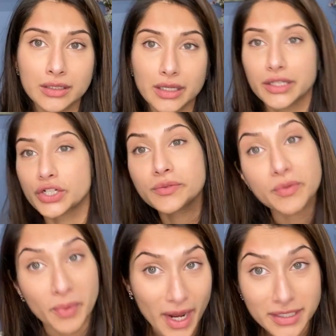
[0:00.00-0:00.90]
In terms of
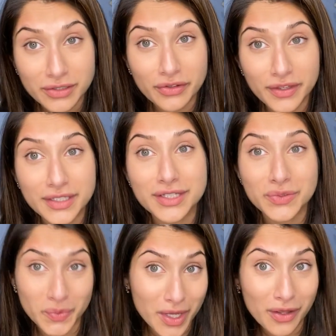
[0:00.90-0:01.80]
practical things as
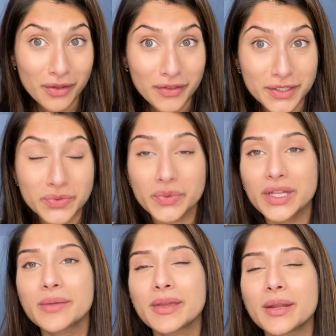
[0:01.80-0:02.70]
well, that's
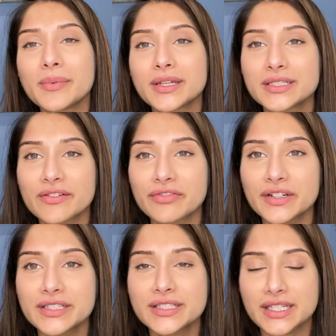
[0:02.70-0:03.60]
really made a big
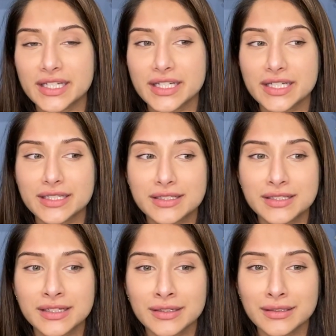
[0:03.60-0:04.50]
difference is
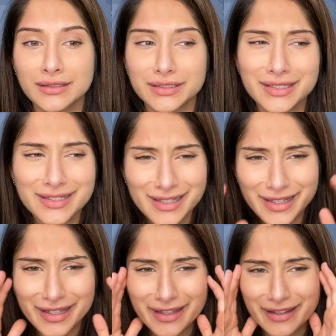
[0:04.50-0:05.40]
just
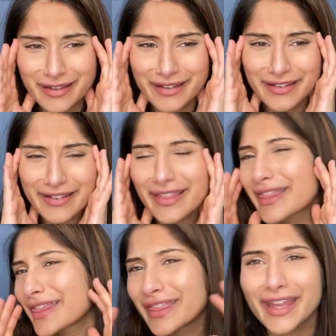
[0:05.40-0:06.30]
like
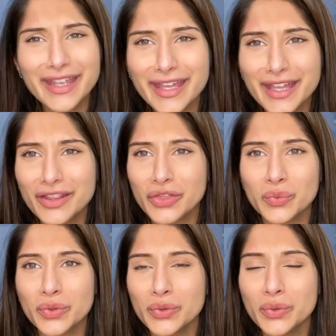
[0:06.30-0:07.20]
thinking
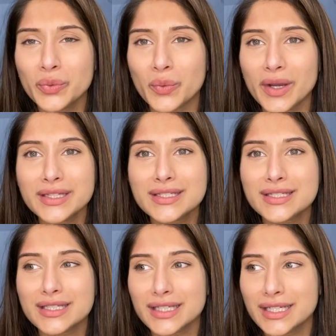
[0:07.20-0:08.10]
through
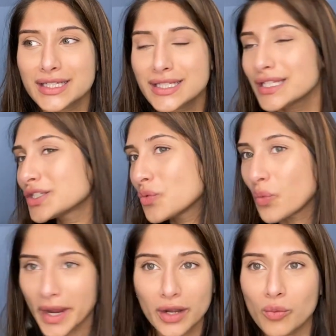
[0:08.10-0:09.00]
what's easy to
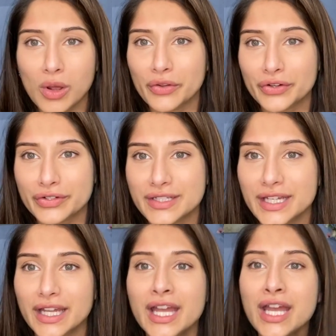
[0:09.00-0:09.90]
wear while nursing.